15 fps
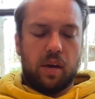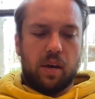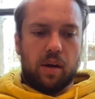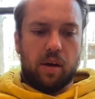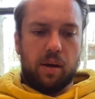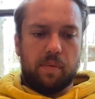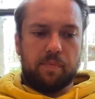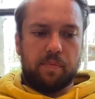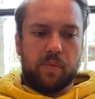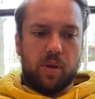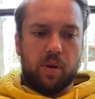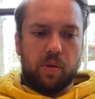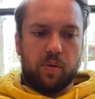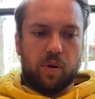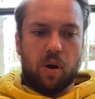Um, you
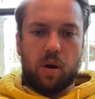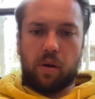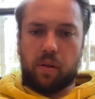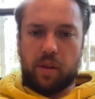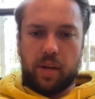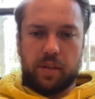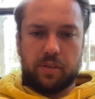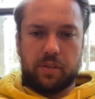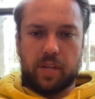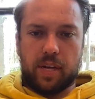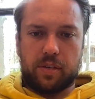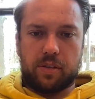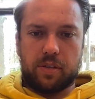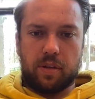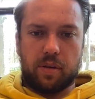know, the Carl Lentz,
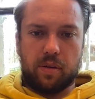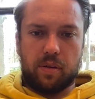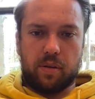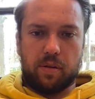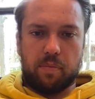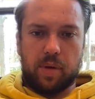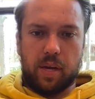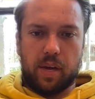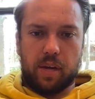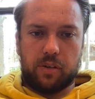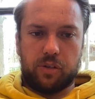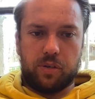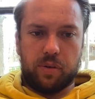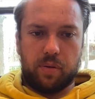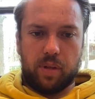that's the, the big
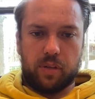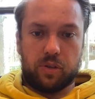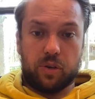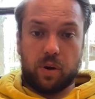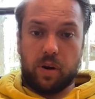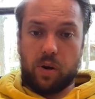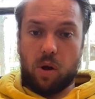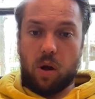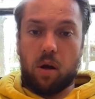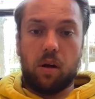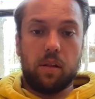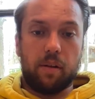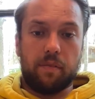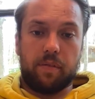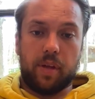issue that started
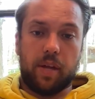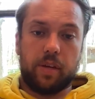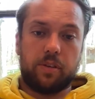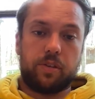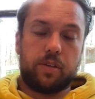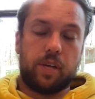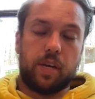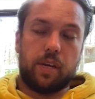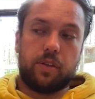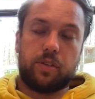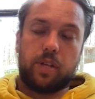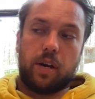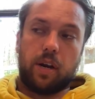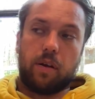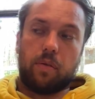all of this is
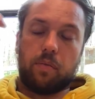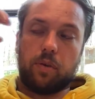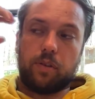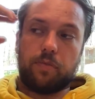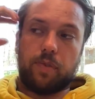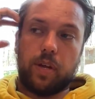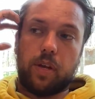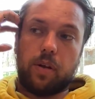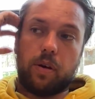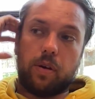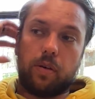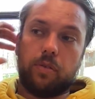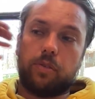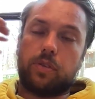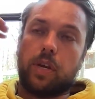there was
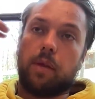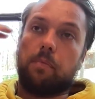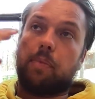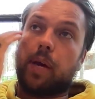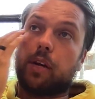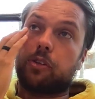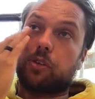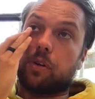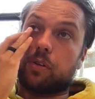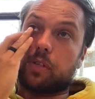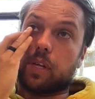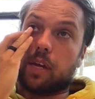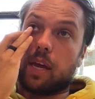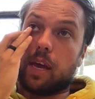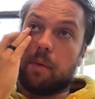videos and pictures
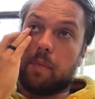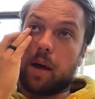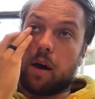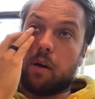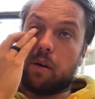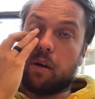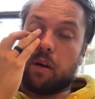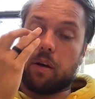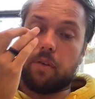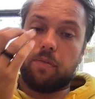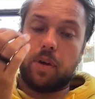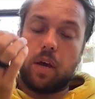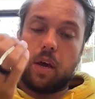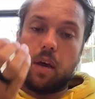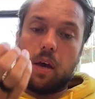that came out of
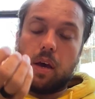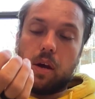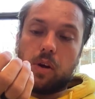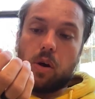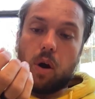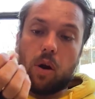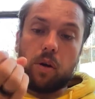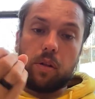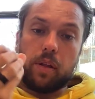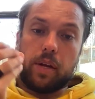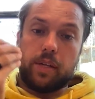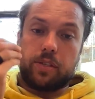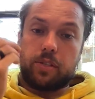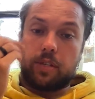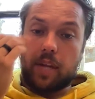Carl
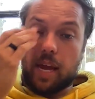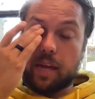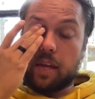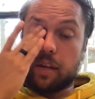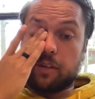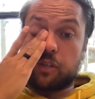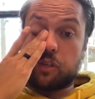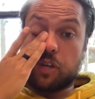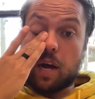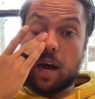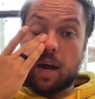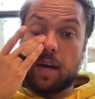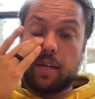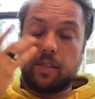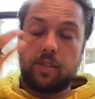Lentz taking
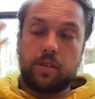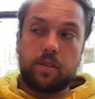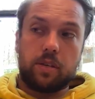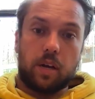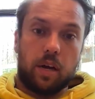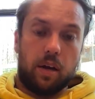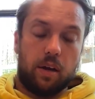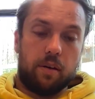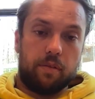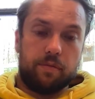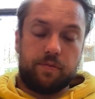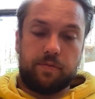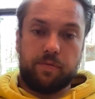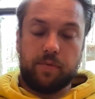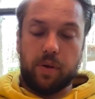shots
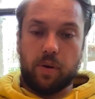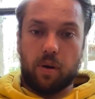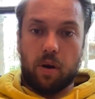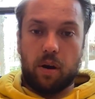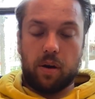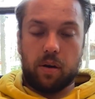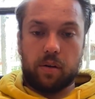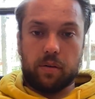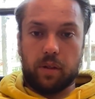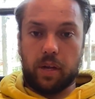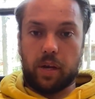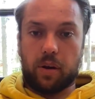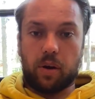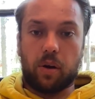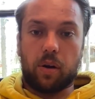of, you know, hard
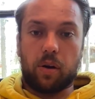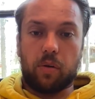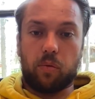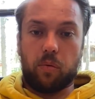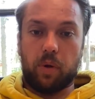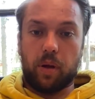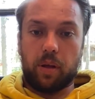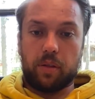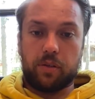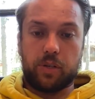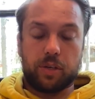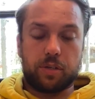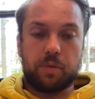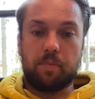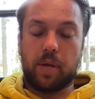liquor with
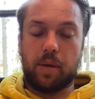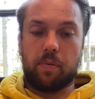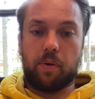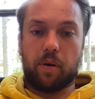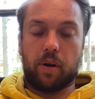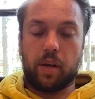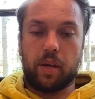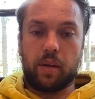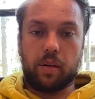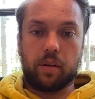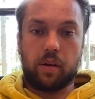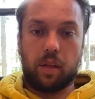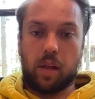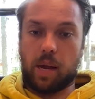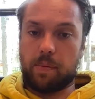Justin Bieber in
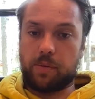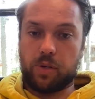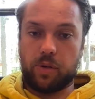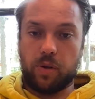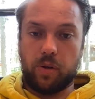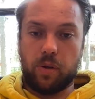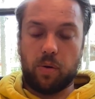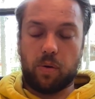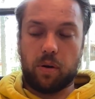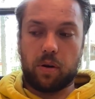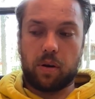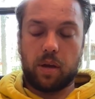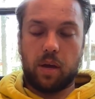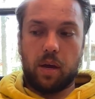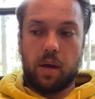clubs in New York.